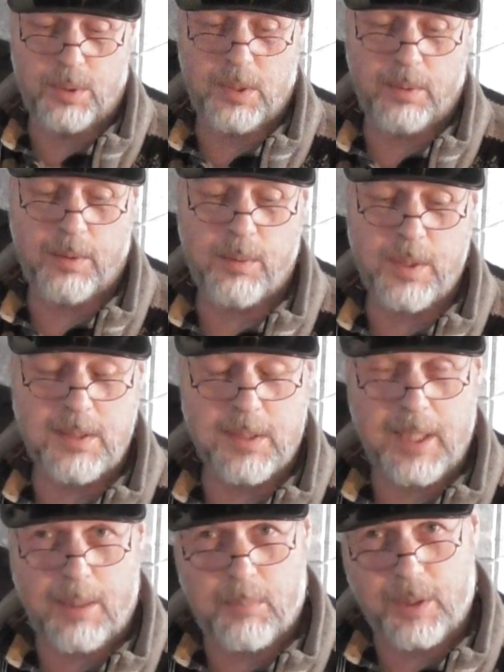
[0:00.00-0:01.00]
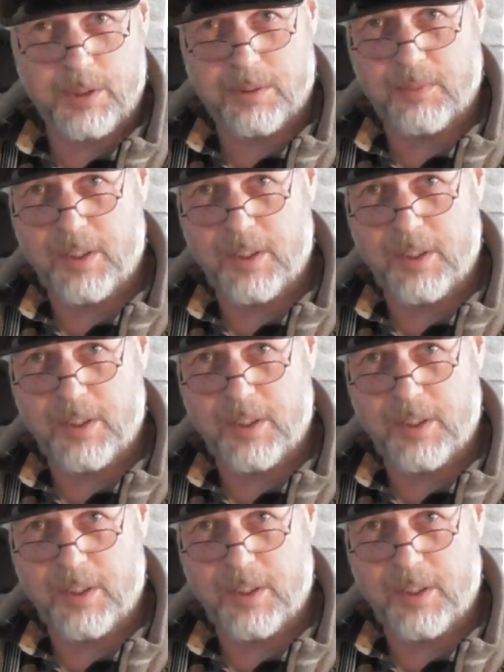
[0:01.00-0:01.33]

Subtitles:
So it wasn't that much of a